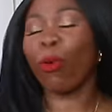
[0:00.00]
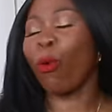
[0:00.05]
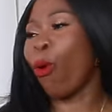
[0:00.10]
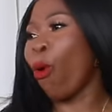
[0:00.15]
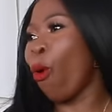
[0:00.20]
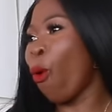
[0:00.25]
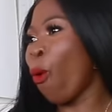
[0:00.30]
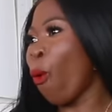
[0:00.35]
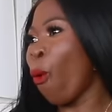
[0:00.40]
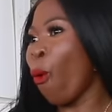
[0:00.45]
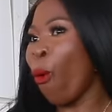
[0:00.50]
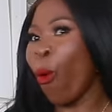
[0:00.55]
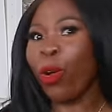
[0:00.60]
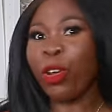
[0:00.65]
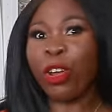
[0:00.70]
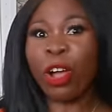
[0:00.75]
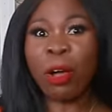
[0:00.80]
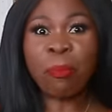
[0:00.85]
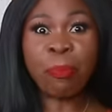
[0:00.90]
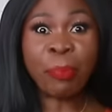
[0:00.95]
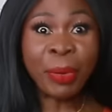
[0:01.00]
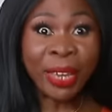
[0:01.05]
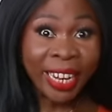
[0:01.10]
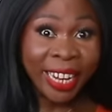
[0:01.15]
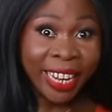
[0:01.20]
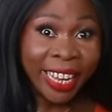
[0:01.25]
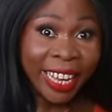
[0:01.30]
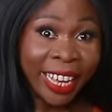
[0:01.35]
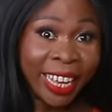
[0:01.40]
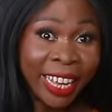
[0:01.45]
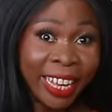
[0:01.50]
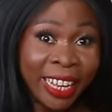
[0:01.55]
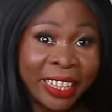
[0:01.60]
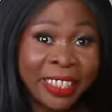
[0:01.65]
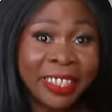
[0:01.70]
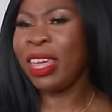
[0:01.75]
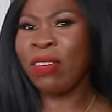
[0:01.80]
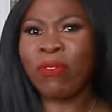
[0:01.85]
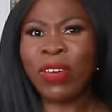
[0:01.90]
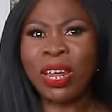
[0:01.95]
oh, your
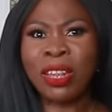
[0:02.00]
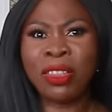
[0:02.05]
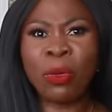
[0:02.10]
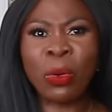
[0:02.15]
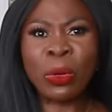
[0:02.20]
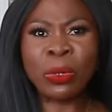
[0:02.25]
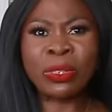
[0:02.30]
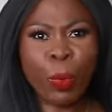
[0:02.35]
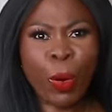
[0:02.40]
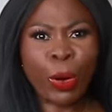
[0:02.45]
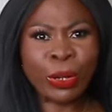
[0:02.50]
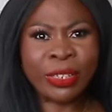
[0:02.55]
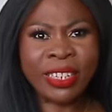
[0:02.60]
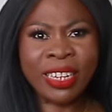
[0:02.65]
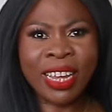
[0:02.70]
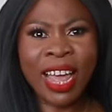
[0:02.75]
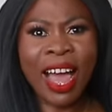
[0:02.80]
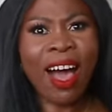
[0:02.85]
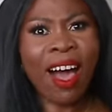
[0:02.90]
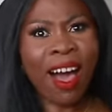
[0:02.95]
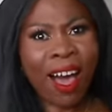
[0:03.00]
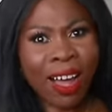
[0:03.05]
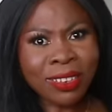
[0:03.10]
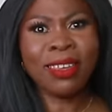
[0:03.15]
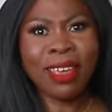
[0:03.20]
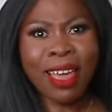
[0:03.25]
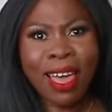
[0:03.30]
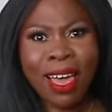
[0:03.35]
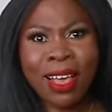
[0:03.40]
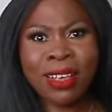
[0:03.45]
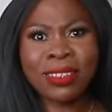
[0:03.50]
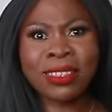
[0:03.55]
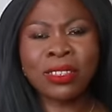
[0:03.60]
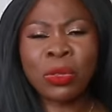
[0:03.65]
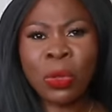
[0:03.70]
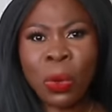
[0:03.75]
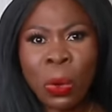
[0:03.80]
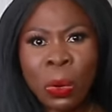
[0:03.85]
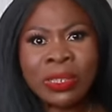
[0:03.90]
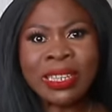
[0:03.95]
beanies, even those sporty hats. Yes,
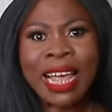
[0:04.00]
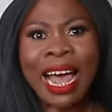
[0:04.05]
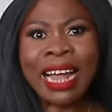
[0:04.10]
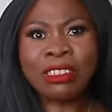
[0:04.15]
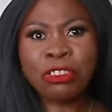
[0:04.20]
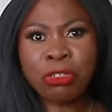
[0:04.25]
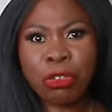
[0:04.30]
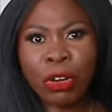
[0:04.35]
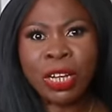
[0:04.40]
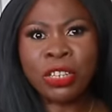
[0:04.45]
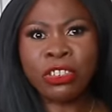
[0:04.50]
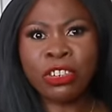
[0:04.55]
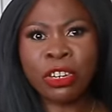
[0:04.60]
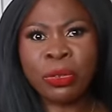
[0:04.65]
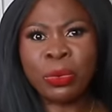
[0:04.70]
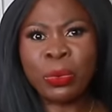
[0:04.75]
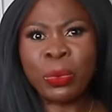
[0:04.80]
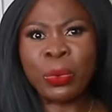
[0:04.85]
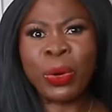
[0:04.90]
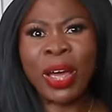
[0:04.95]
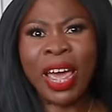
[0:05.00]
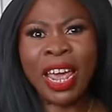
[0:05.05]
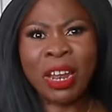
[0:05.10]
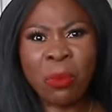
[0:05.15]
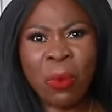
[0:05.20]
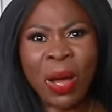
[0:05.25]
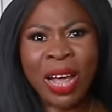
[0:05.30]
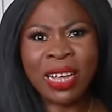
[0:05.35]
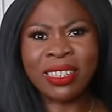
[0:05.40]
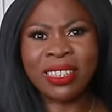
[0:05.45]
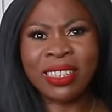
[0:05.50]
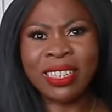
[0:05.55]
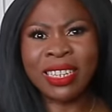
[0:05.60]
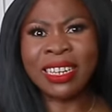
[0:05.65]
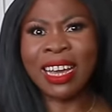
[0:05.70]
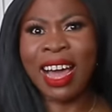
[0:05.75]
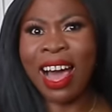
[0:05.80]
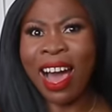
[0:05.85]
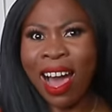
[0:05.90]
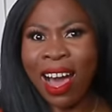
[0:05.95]
those are trendy to
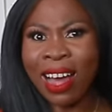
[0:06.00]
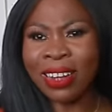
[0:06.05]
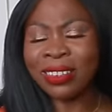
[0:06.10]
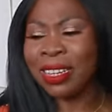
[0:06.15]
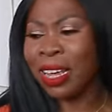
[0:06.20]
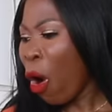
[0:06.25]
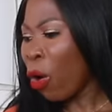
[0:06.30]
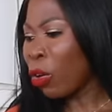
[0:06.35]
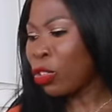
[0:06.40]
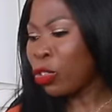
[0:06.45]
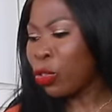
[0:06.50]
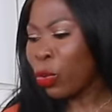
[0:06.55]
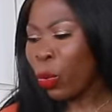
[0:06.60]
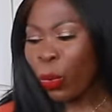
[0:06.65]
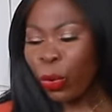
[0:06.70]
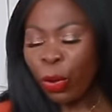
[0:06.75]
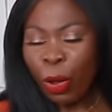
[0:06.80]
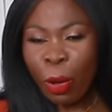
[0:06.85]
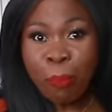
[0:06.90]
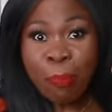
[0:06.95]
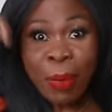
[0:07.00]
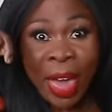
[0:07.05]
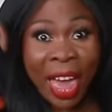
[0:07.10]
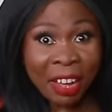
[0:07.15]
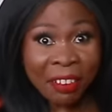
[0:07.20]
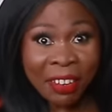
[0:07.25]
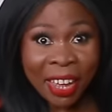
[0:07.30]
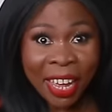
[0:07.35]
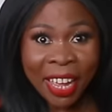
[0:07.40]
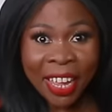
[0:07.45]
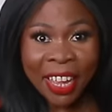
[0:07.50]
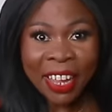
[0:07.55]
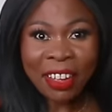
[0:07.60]
NYC hat. Also your beret,